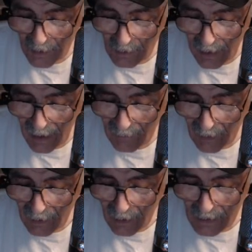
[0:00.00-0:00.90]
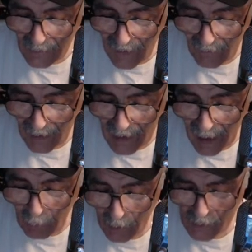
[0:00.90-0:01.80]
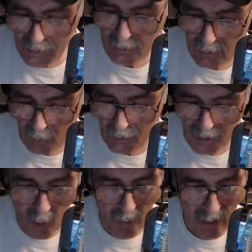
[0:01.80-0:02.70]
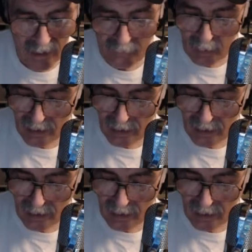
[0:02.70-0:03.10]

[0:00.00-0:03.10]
he can't. He doesn't even have any neighbors. Nobody will live by